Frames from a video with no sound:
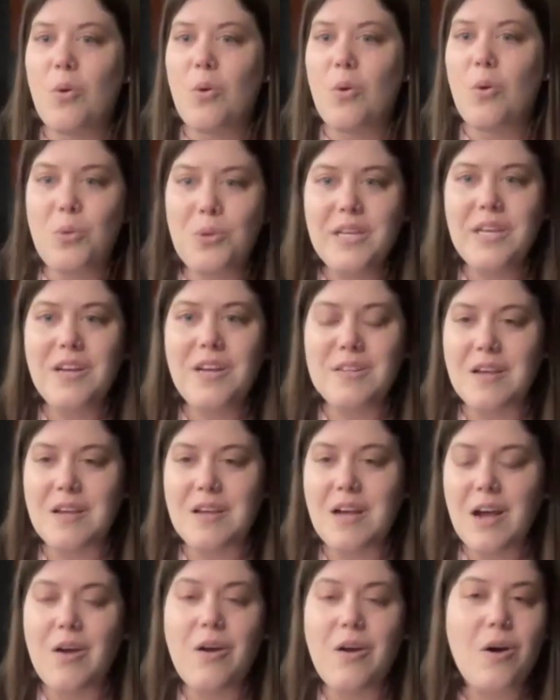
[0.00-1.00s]
only on
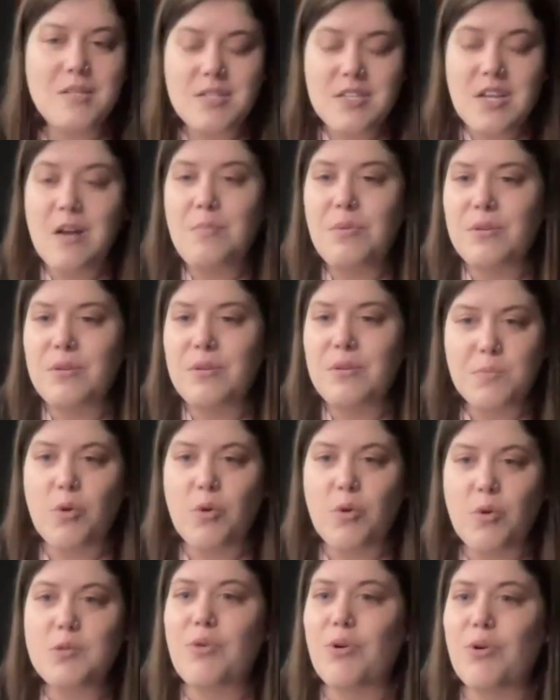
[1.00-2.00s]
uh, ensemble and
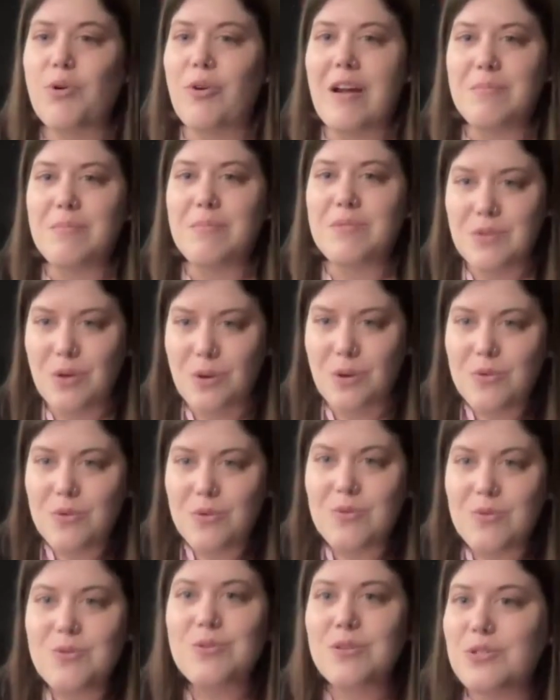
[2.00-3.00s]
sports programs
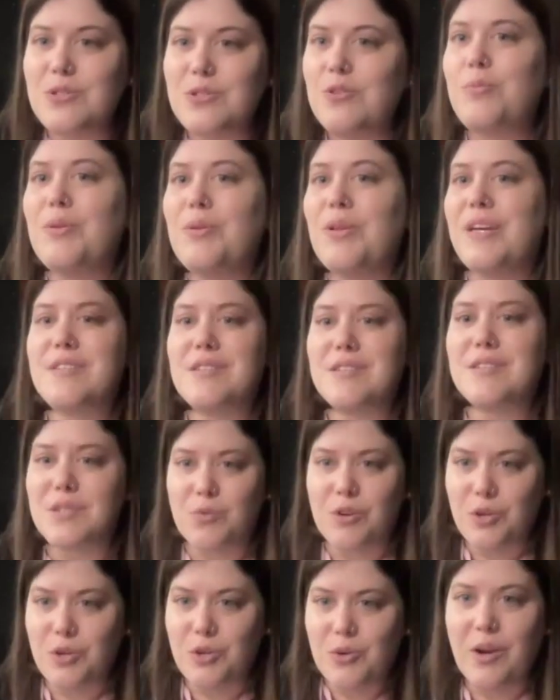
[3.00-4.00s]
those are the two places
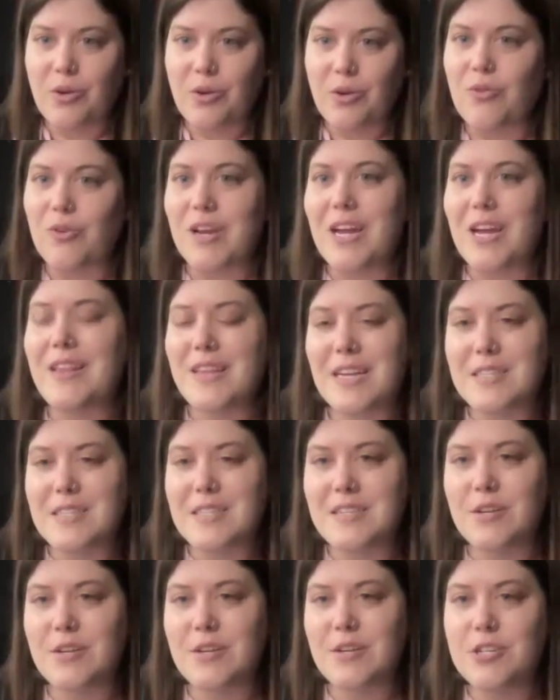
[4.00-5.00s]
where you can create that
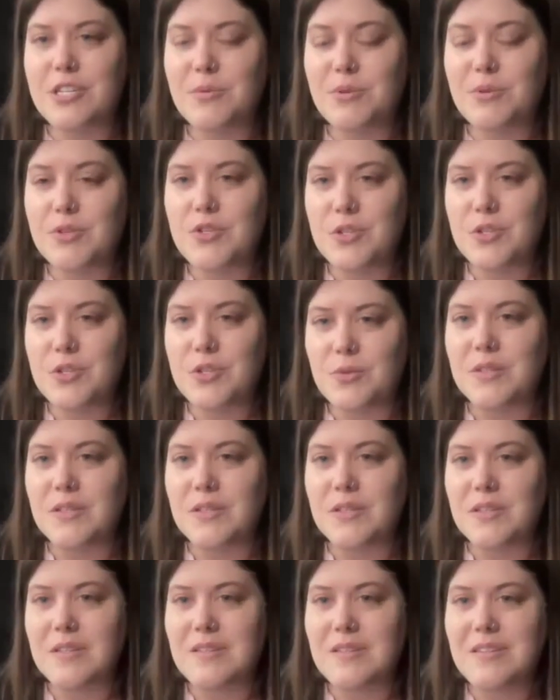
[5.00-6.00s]
synergy with a
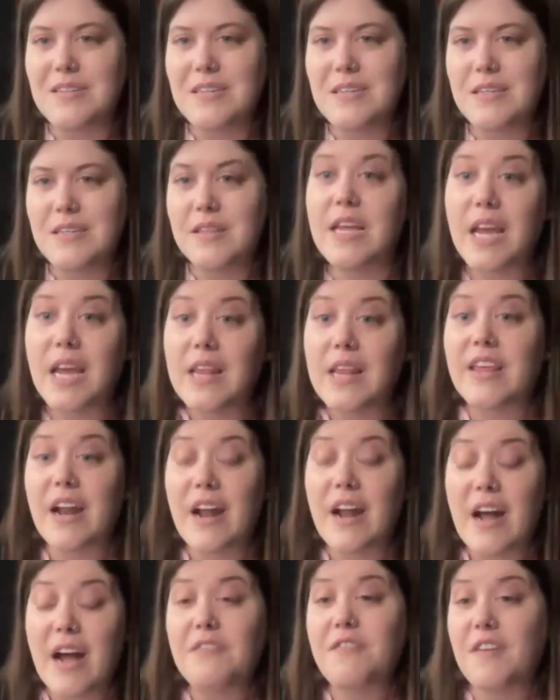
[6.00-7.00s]
student that it,
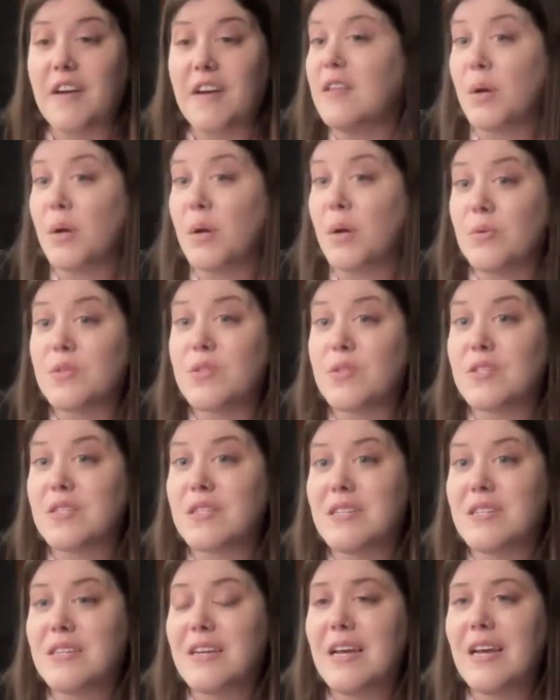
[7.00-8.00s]
that i find the
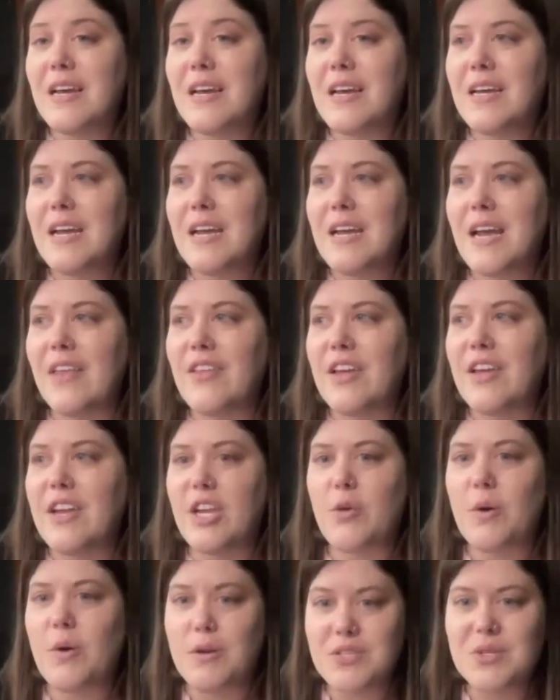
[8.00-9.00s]
most and then
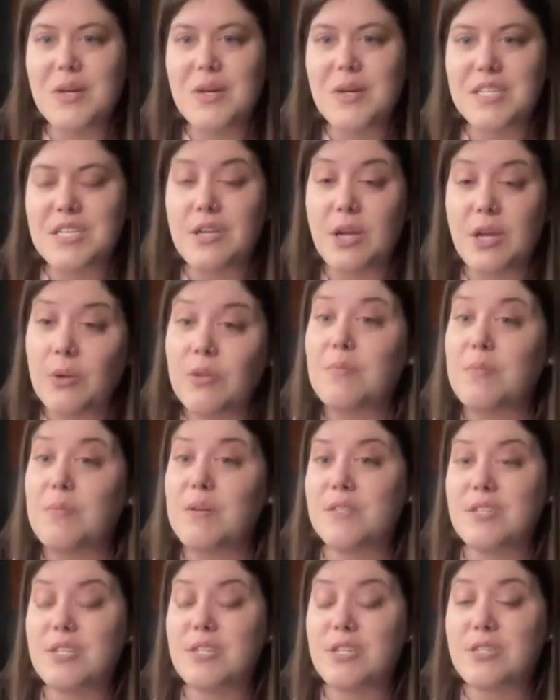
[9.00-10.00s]
you also get to know them
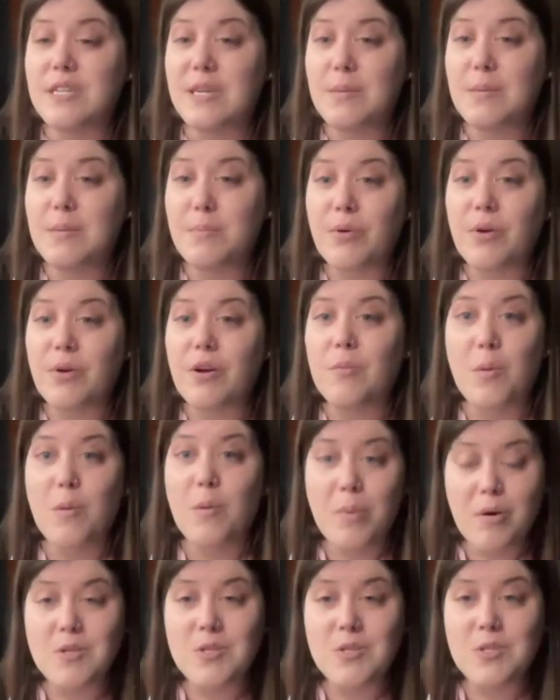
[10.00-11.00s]
on such a deeper and more
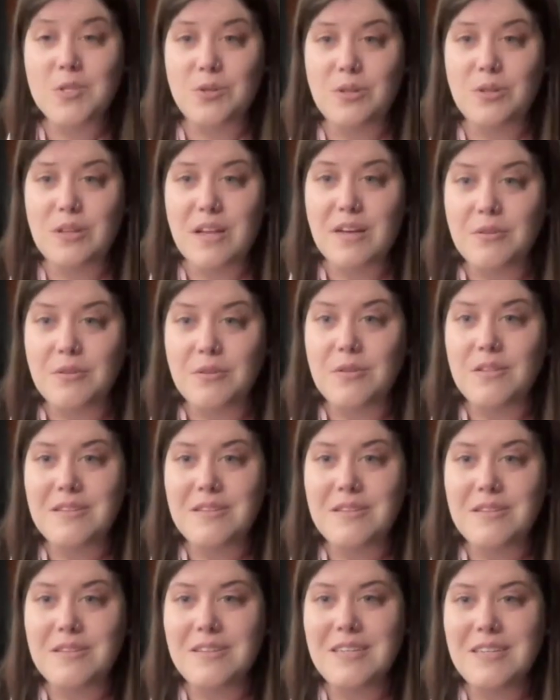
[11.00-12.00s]
personal level
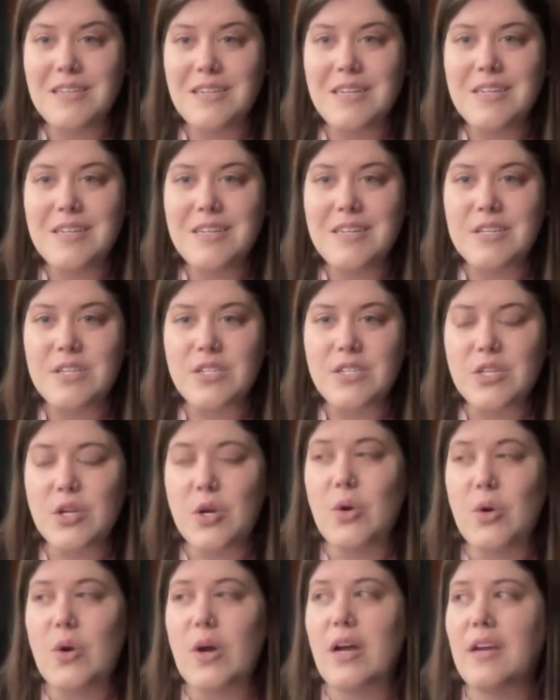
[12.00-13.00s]

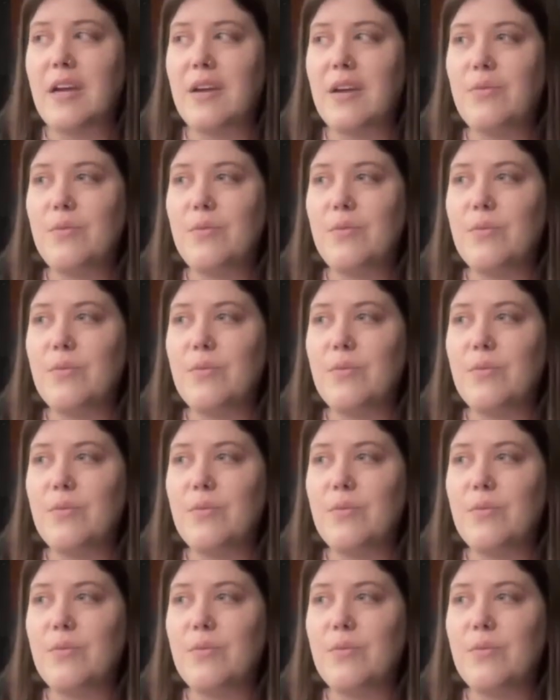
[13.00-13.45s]
so i